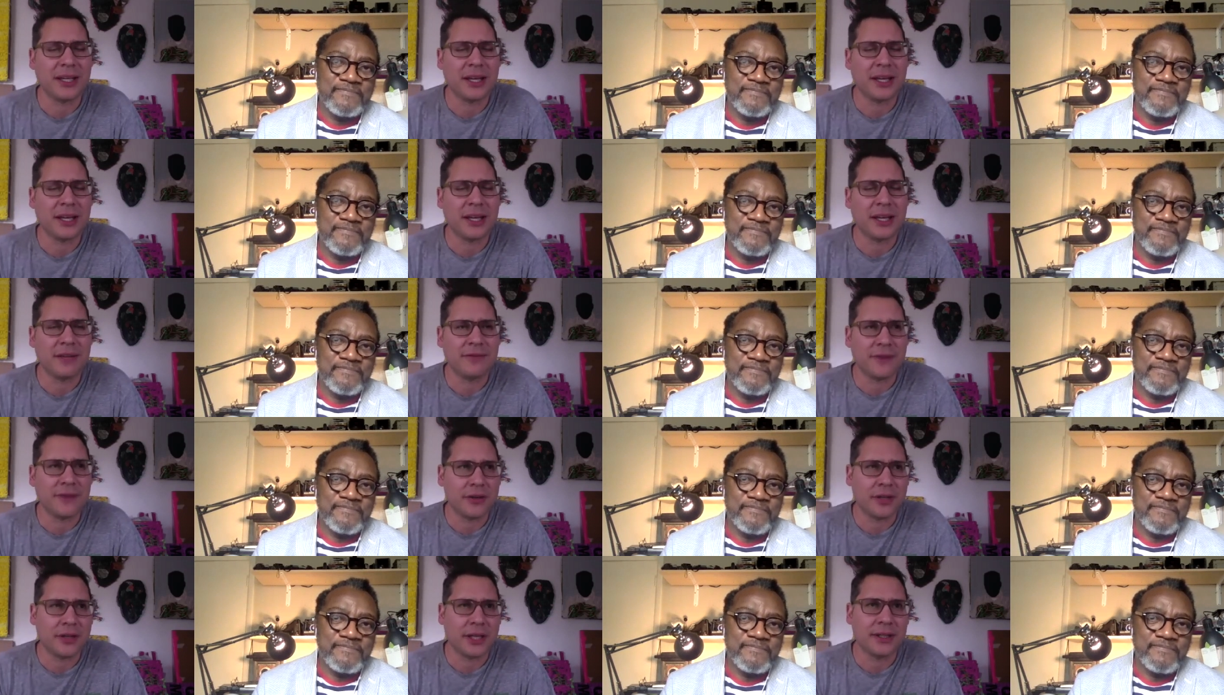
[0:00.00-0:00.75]
Speaker 1: I felt
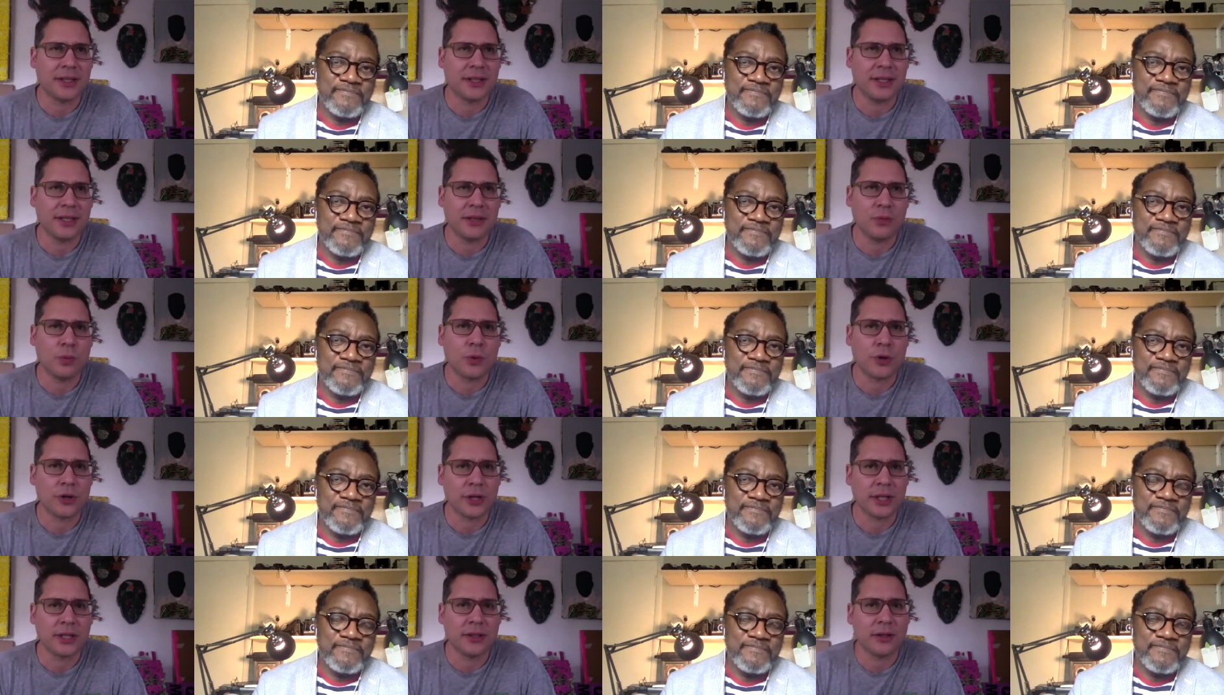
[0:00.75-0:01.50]
like the
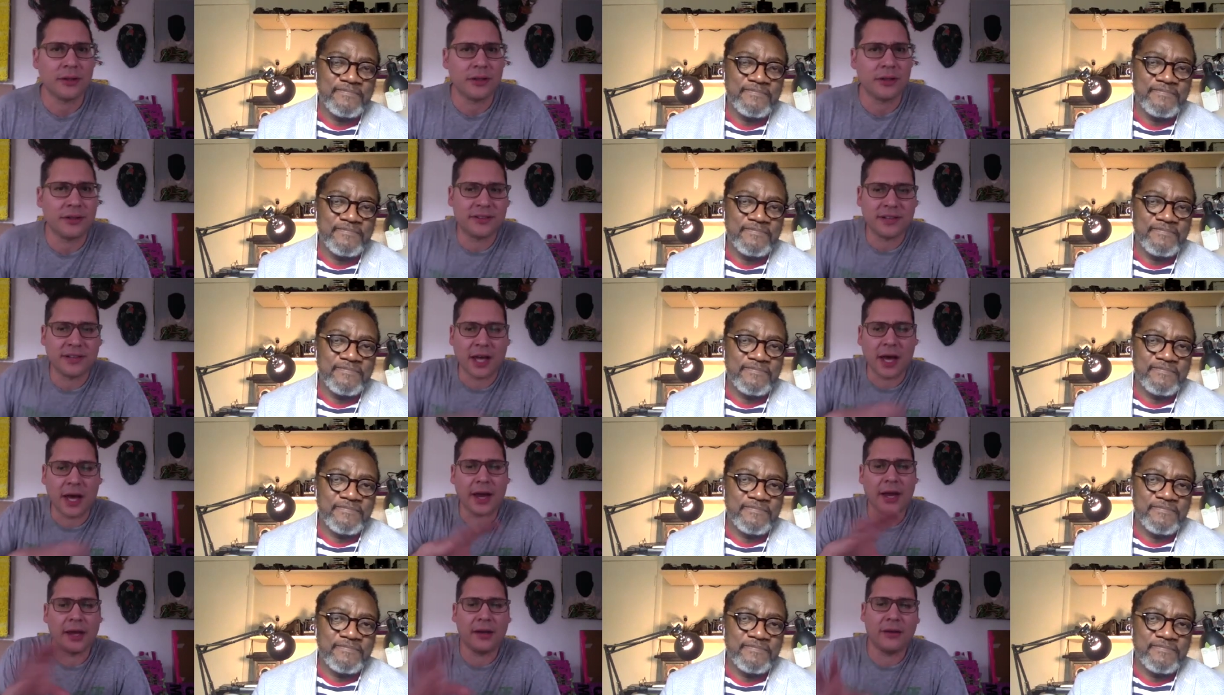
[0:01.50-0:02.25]
wording on the
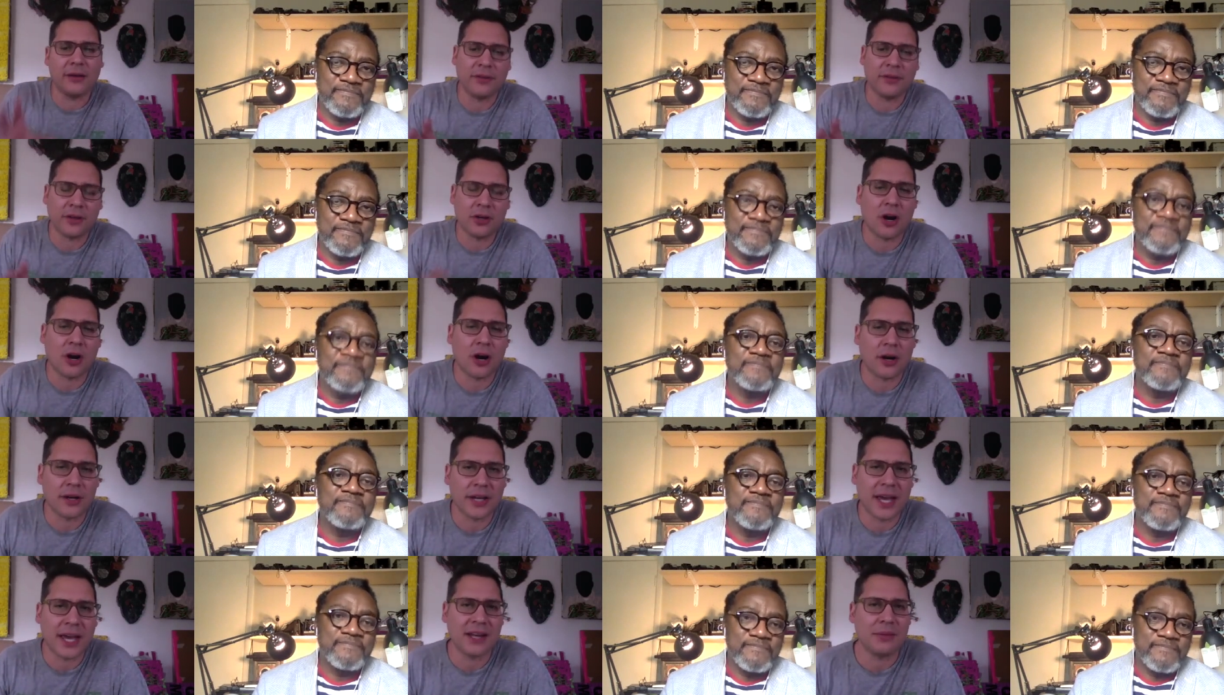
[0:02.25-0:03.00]
side of the cart
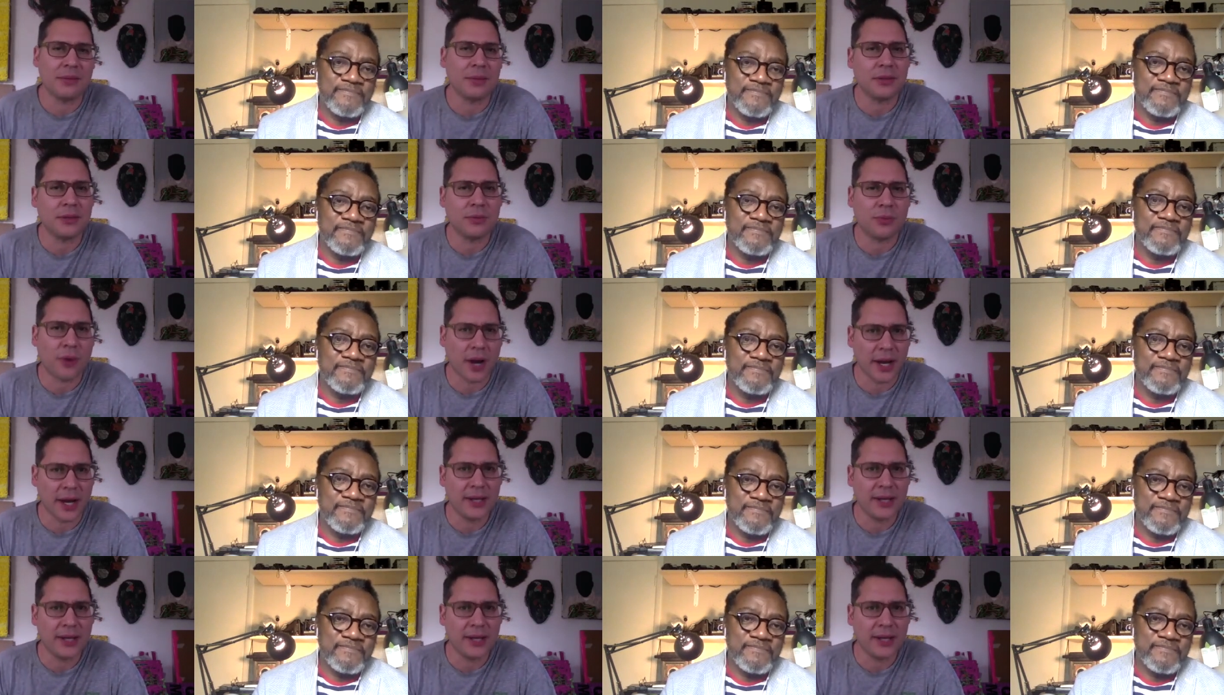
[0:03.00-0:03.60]
had to be right